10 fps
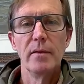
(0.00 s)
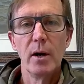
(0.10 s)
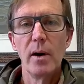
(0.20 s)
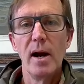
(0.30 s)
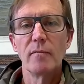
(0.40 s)

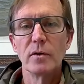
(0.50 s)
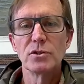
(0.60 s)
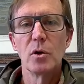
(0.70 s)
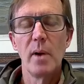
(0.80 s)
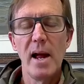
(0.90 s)
their
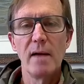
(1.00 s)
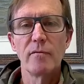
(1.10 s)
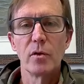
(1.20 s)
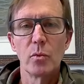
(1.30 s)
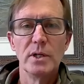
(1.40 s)
efforts on
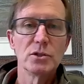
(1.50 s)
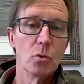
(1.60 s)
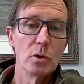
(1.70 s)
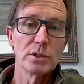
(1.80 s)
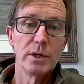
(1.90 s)
behalf of the
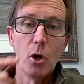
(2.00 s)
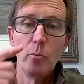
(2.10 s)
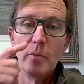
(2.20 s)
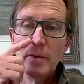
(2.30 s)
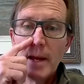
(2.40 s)
resource and
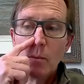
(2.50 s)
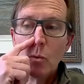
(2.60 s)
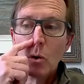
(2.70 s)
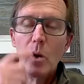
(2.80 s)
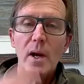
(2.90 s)
hope that they
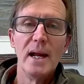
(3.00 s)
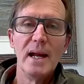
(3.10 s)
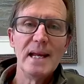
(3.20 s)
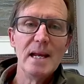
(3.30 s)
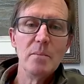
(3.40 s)
will
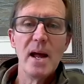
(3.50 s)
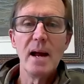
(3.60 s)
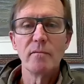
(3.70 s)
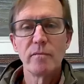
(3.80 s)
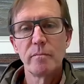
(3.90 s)
keep
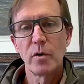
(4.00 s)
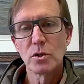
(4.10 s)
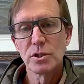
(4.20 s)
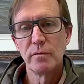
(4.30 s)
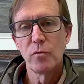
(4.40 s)
that
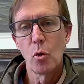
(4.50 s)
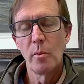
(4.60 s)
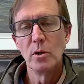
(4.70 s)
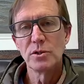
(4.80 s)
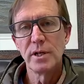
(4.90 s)
first and
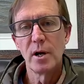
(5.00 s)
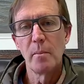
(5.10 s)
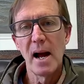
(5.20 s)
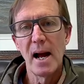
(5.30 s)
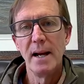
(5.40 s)
foremost in
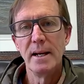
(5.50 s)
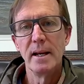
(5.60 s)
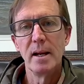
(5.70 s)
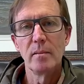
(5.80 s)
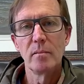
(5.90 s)
their mind,
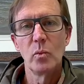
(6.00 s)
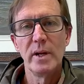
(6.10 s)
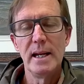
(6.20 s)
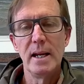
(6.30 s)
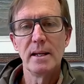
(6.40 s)
and that
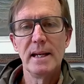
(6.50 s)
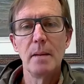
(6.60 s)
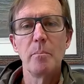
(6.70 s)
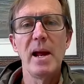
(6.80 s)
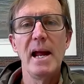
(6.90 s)
we
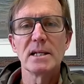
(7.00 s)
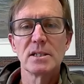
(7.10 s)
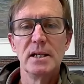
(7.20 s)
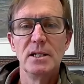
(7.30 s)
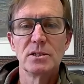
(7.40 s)
get
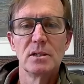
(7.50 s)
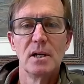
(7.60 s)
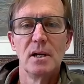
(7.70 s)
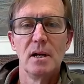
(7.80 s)
past these